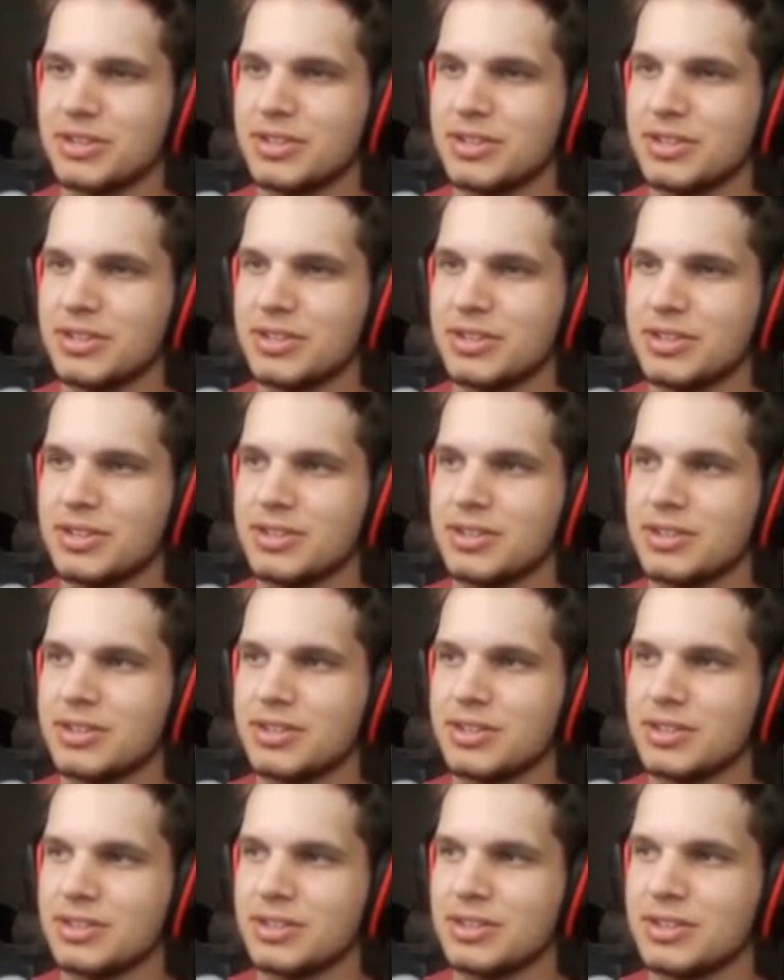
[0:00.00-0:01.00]

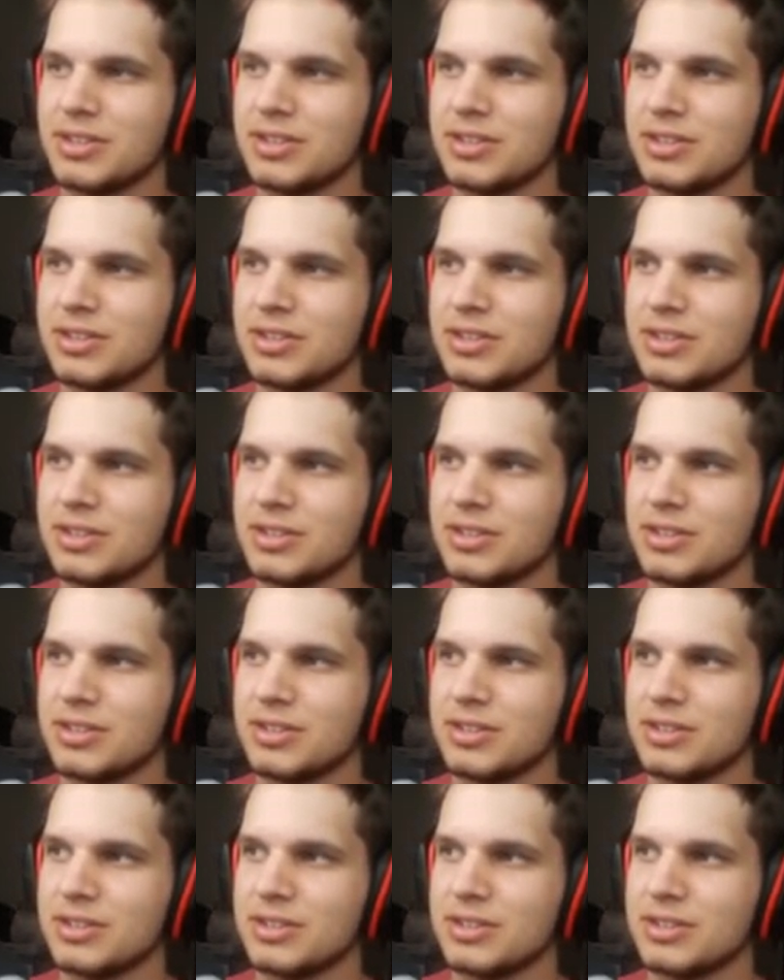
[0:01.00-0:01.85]
Nothing is said.